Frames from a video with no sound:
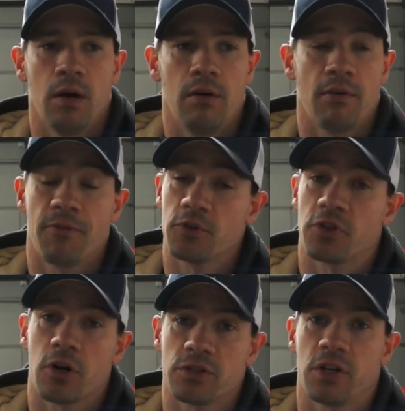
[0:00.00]
Our first
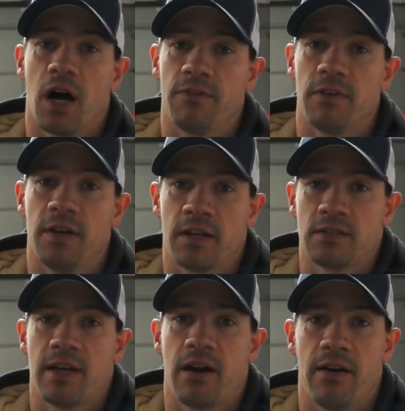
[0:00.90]
car's in coffee next
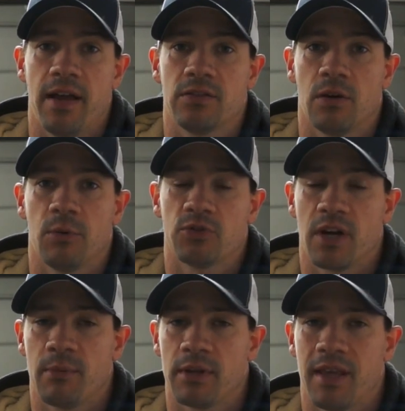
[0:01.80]
Saturday, so I'm going to try
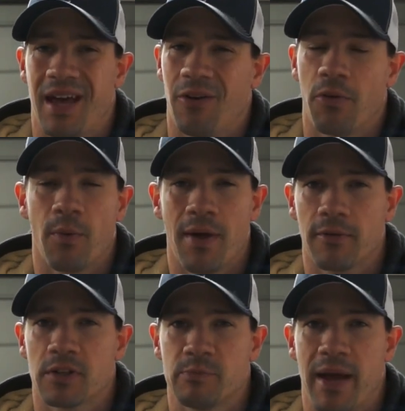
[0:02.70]
to make that, although the weather
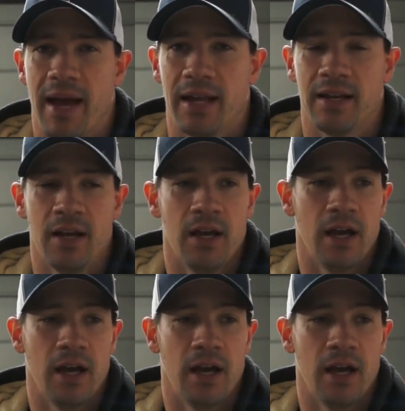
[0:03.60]
looks bad.